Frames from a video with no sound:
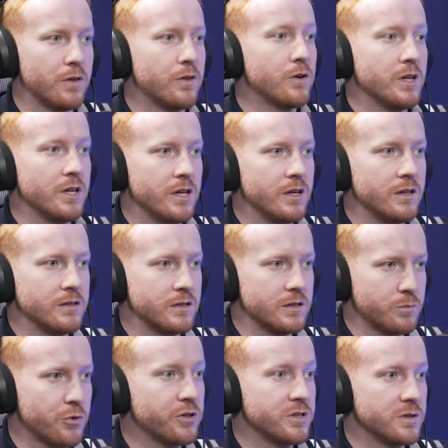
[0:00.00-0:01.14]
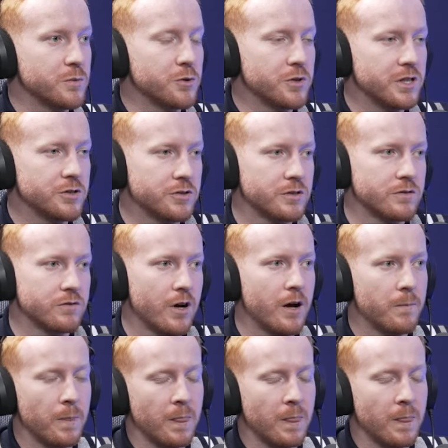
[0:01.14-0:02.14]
30 years, it's principal and interest, right?